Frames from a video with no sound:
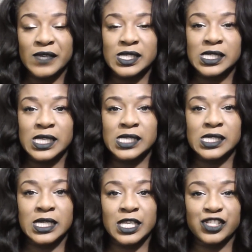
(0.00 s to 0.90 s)
16
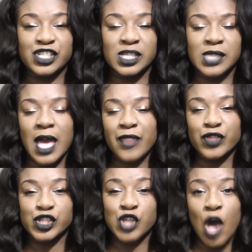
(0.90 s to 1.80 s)
inches at the
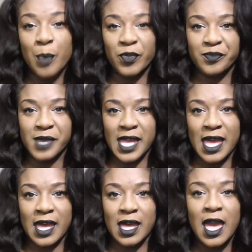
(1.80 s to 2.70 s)
top of my hair,